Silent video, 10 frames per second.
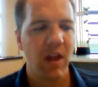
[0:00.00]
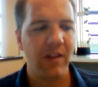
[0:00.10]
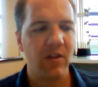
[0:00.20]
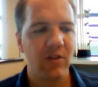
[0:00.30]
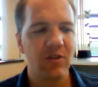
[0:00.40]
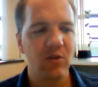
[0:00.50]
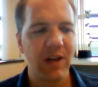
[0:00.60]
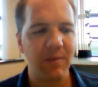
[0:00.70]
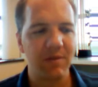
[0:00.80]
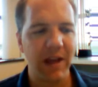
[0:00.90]
And there's two
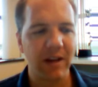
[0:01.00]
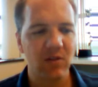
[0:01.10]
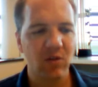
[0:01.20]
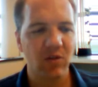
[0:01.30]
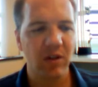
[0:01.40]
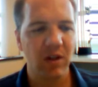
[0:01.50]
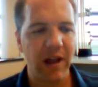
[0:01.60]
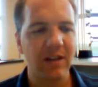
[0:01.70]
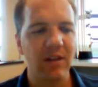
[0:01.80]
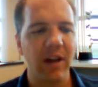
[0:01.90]
types,
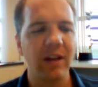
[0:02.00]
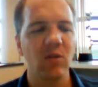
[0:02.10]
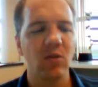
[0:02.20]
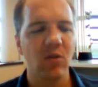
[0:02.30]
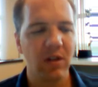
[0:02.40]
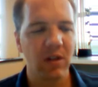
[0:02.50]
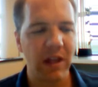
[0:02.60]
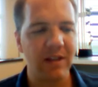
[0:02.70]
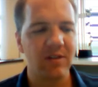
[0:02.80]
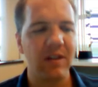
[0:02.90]
exocrine
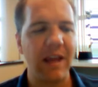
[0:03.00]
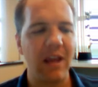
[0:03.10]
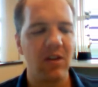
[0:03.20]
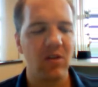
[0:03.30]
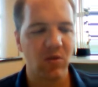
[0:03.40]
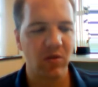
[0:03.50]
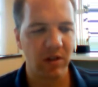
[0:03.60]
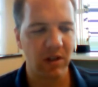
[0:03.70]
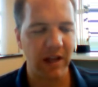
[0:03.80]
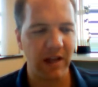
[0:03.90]
glands and
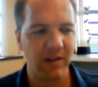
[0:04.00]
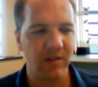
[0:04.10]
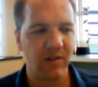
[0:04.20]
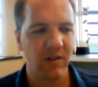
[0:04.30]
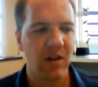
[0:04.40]
endocrine glands.